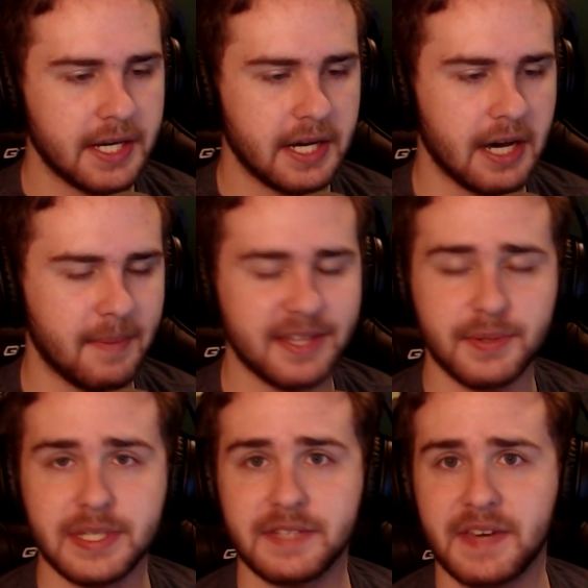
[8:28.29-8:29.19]
As
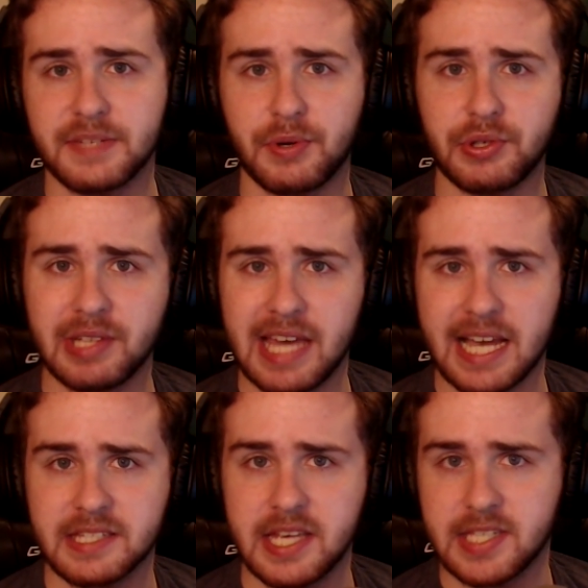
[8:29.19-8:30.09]
always, if you guys want early
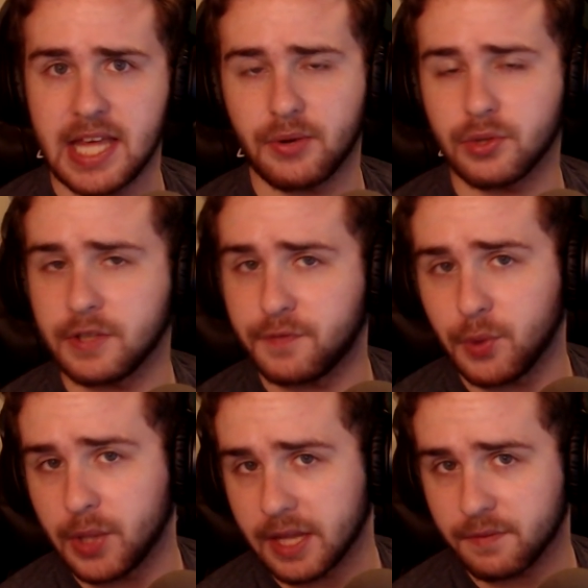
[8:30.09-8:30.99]
access and or the
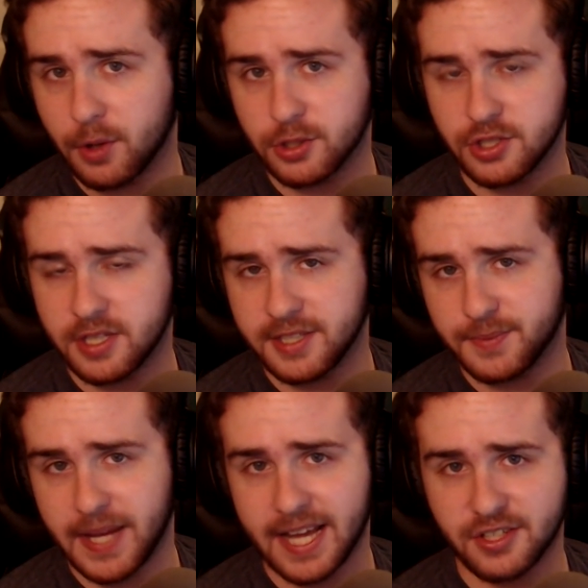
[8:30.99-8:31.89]
full-length versions of these
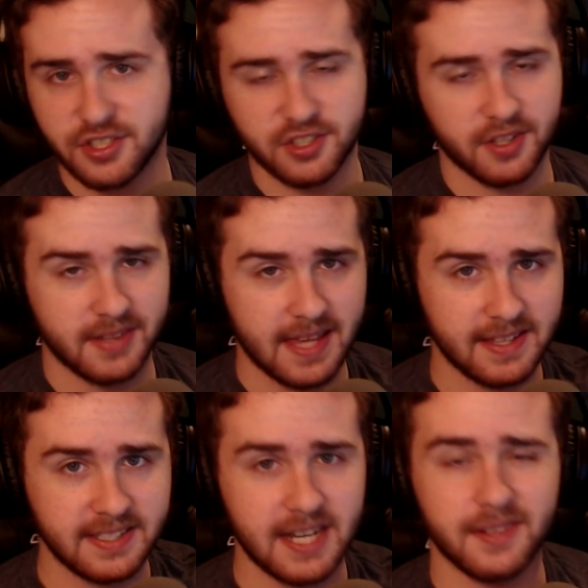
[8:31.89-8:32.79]
reactions, click that
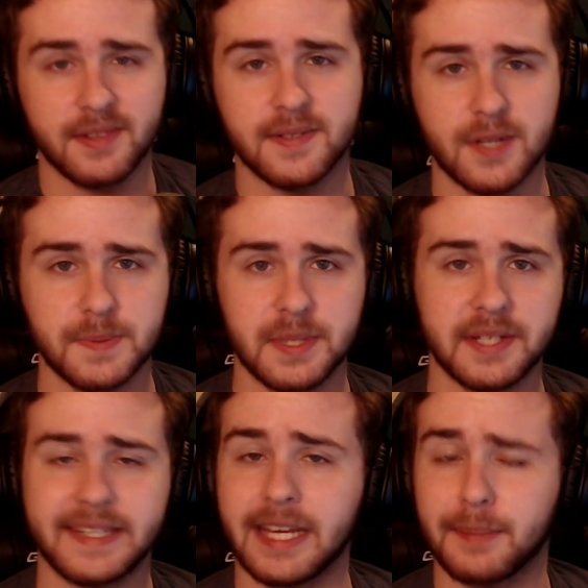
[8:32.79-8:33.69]
link down in the description.
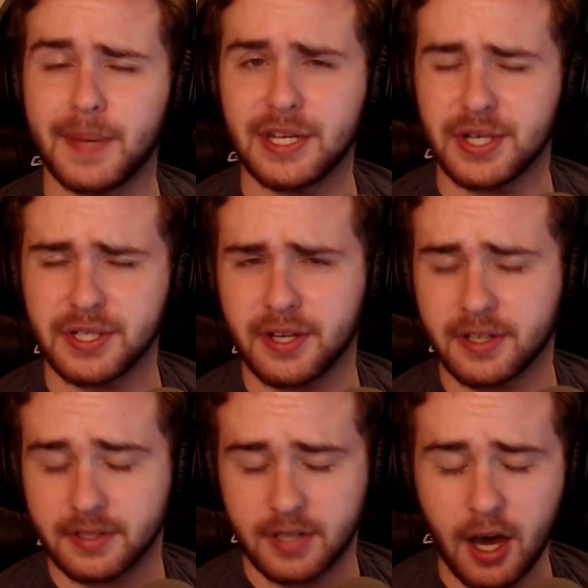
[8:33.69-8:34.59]
It'll take you to
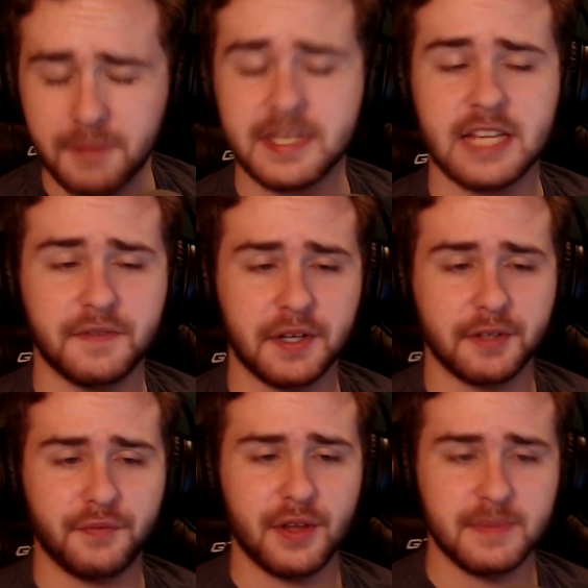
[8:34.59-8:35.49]

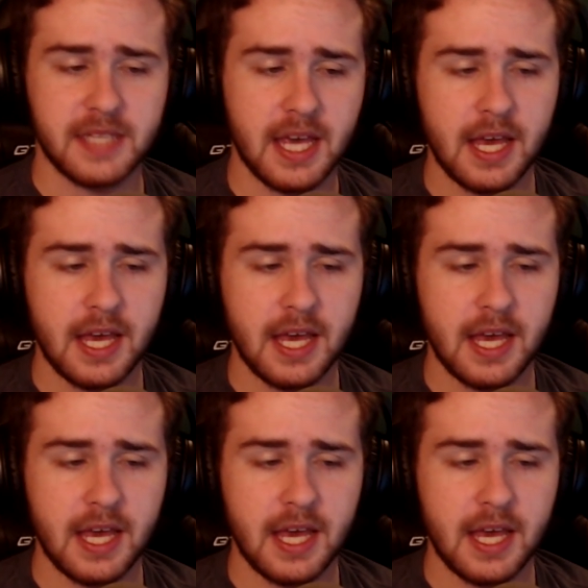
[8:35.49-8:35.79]
patreon.com/sphericalfilms.